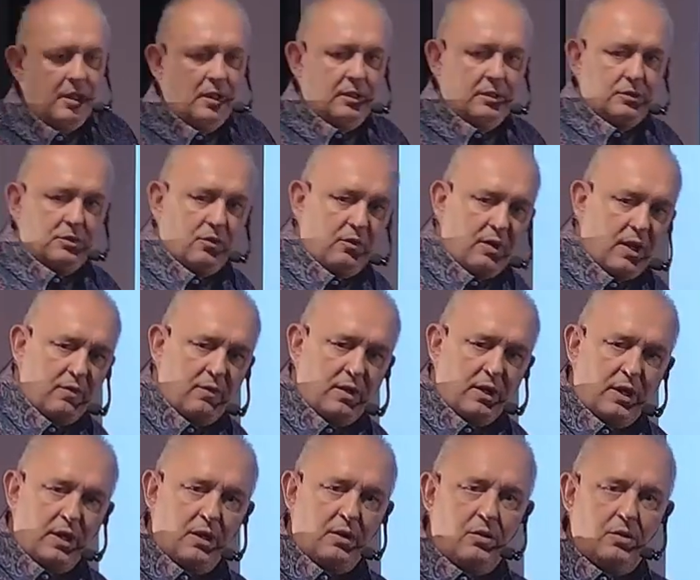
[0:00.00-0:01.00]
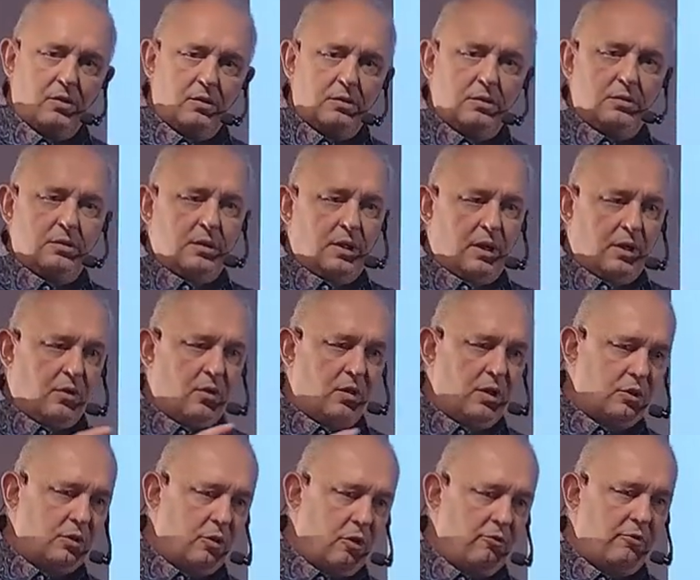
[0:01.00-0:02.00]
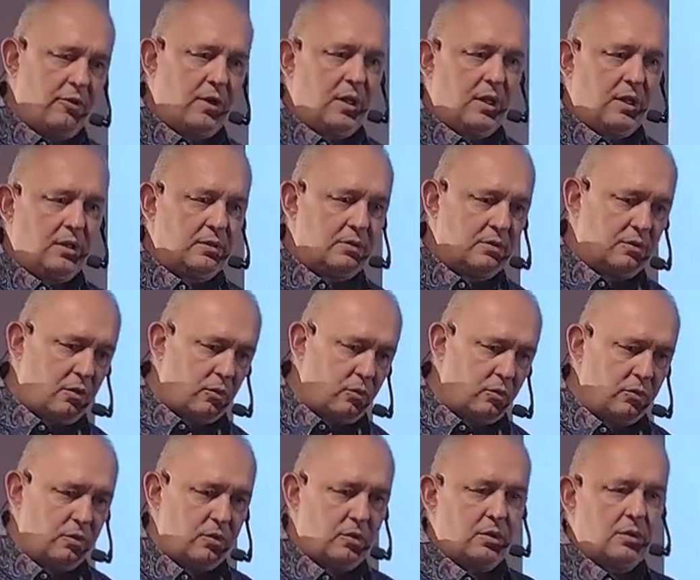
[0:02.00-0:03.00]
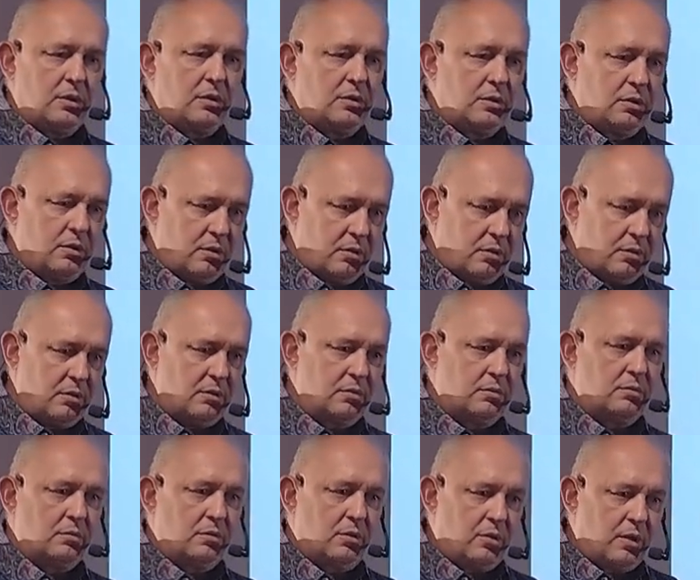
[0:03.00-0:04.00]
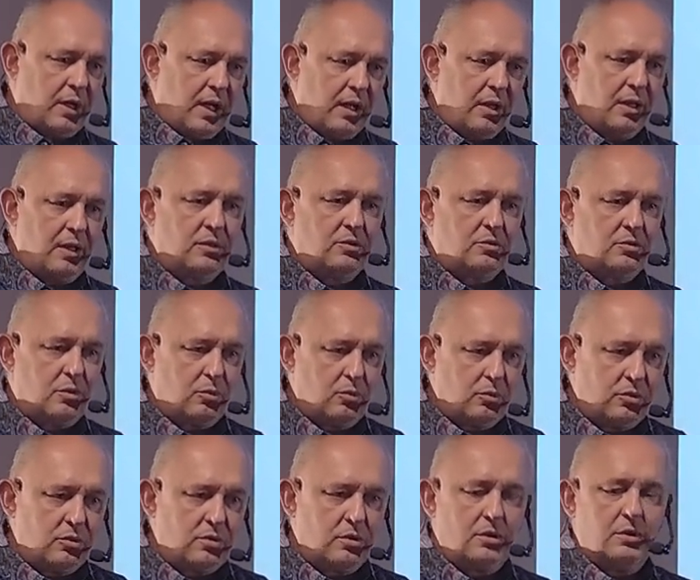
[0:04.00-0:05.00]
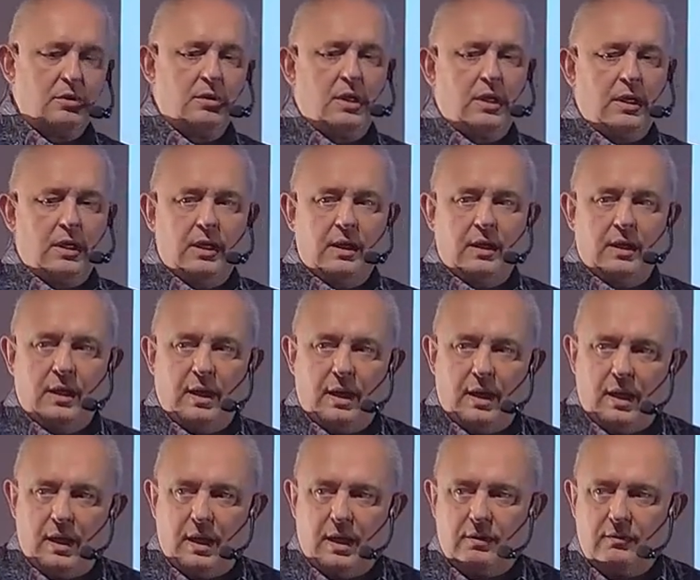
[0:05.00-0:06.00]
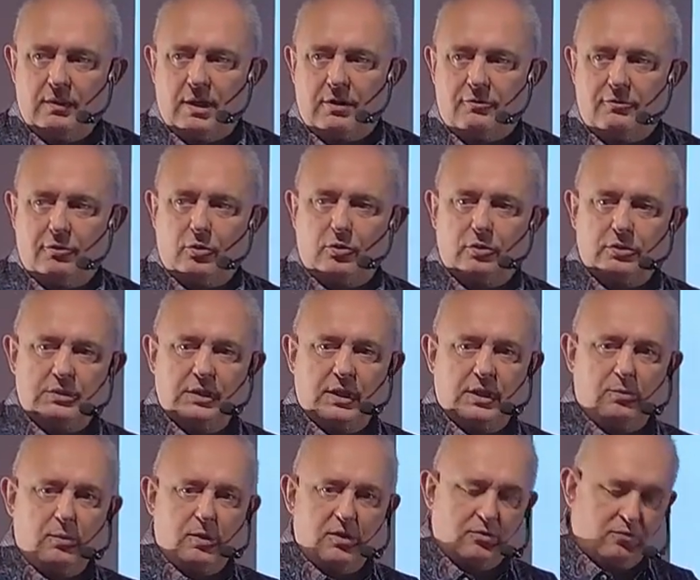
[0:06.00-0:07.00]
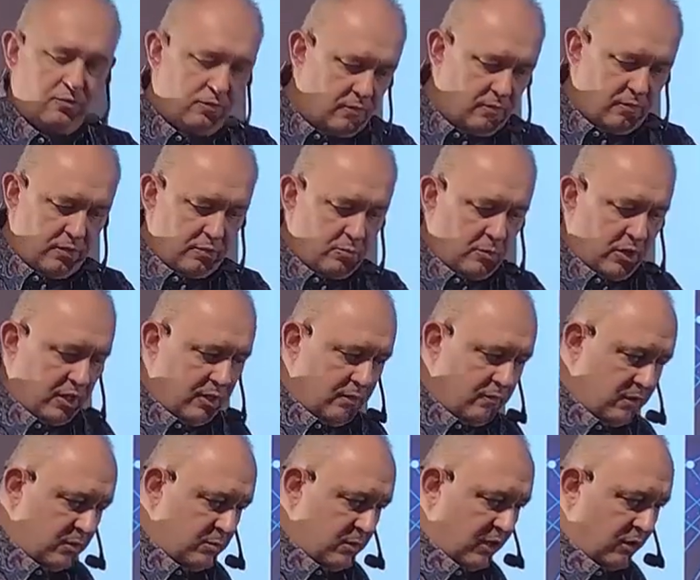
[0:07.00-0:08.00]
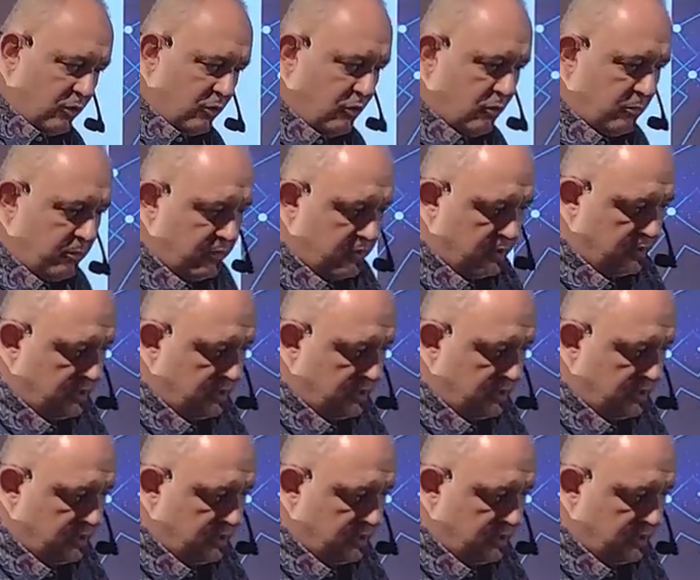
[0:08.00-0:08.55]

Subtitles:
So we are working on, I call it off-grid solution or island solution, and we are focusing with my group